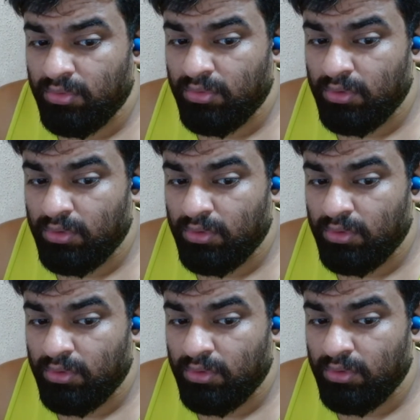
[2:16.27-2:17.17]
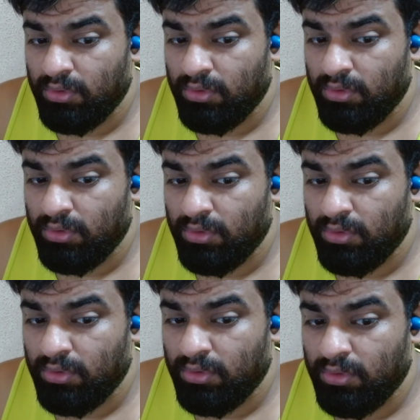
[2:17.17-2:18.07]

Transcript: It got leaked 2 nights ago.